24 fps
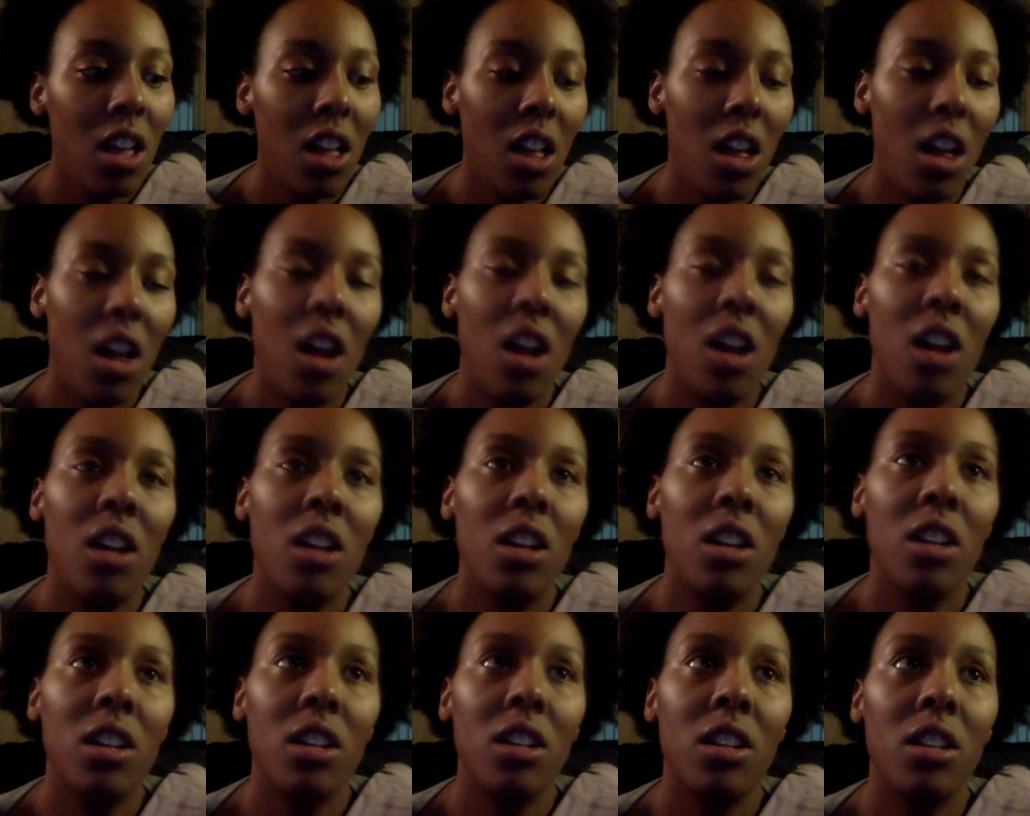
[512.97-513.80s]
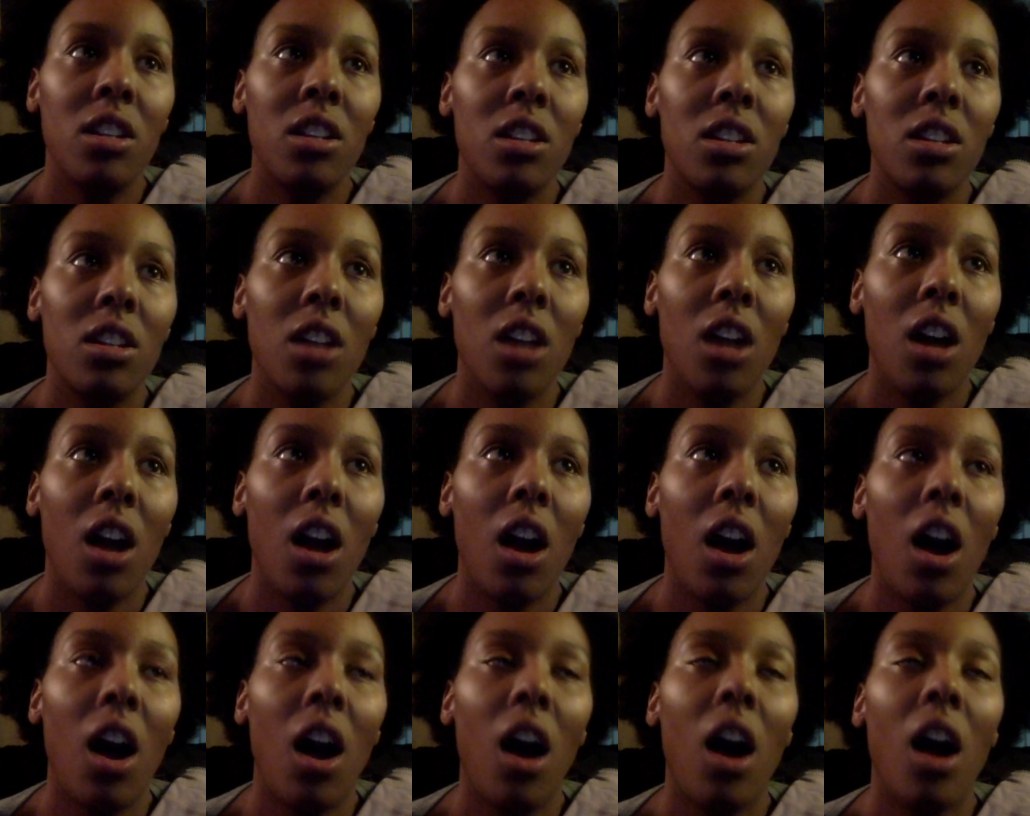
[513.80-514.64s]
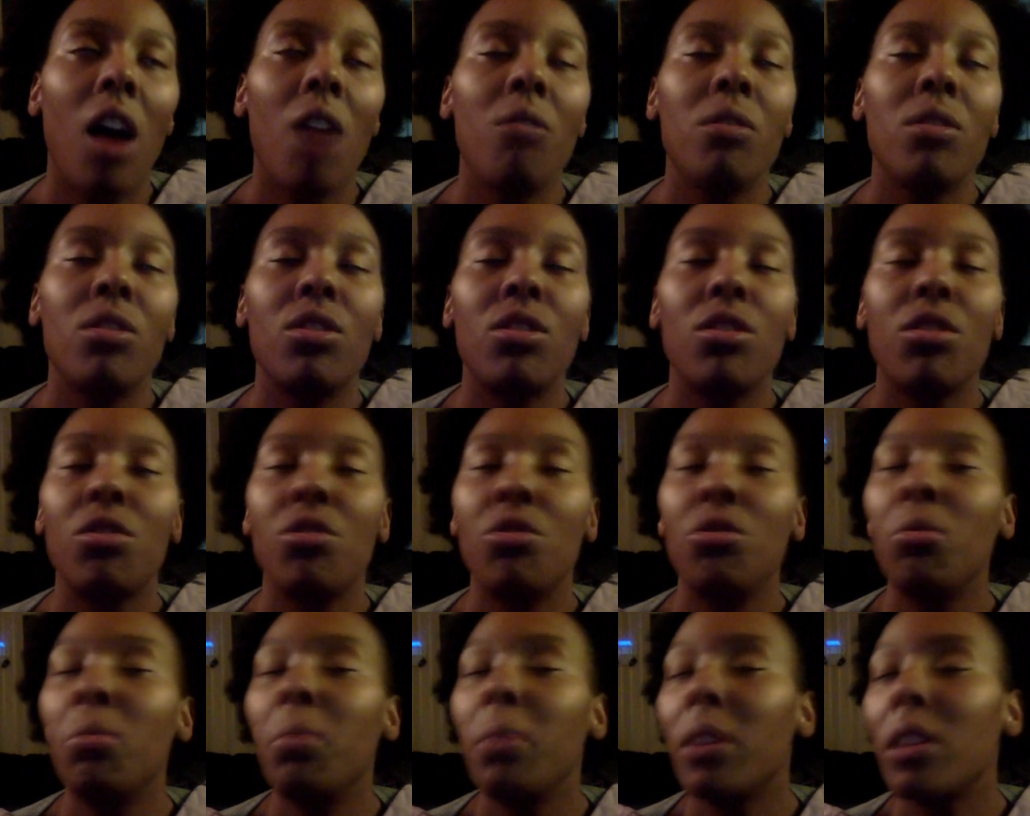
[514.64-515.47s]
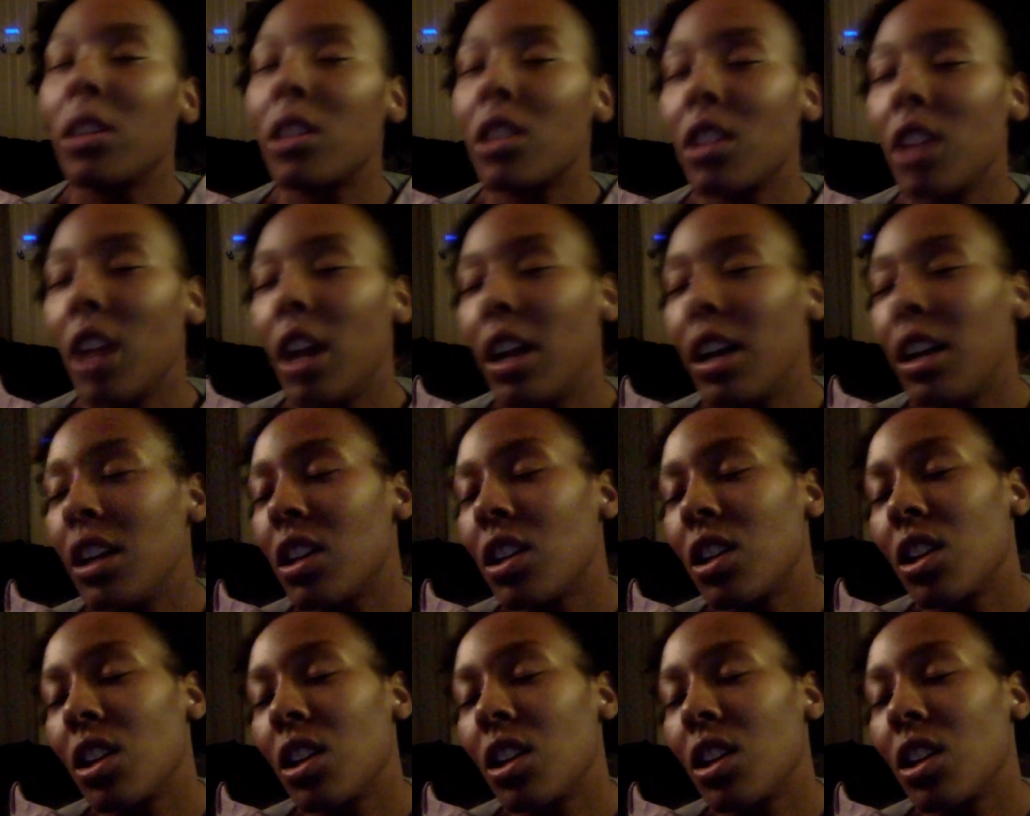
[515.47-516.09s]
And I was super excited,